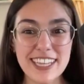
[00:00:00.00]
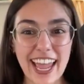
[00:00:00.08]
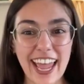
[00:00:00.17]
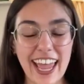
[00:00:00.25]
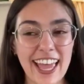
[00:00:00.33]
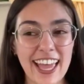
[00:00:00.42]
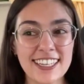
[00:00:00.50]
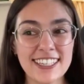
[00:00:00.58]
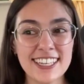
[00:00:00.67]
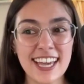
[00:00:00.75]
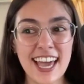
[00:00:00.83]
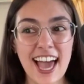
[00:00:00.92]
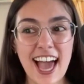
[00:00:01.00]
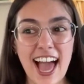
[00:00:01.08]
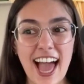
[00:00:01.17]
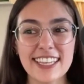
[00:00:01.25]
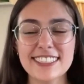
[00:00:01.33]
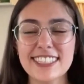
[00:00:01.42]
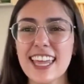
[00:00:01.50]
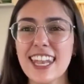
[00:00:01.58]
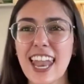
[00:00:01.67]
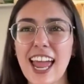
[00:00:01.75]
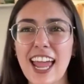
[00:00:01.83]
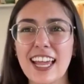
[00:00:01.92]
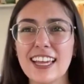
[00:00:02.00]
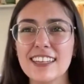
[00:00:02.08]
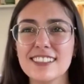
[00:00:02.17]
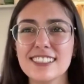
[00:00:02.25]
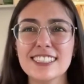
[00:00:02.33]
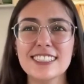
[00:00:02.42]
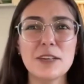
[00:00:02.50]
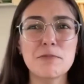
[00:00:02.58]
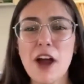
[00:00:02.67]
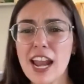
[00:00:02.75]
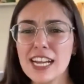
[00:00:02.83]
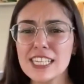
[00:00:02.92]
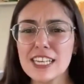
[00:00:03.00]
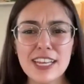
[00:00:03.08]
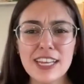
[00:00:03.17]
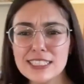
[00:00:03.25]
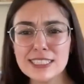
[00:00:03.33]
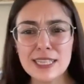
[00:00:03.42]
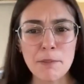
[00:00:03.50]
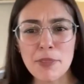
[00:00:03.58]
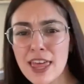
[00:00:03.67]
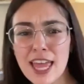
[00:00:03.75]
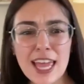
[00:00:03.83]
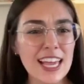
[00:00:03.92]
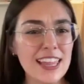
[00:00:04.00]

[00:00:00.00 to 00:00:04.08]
And I said, like, the productivity something.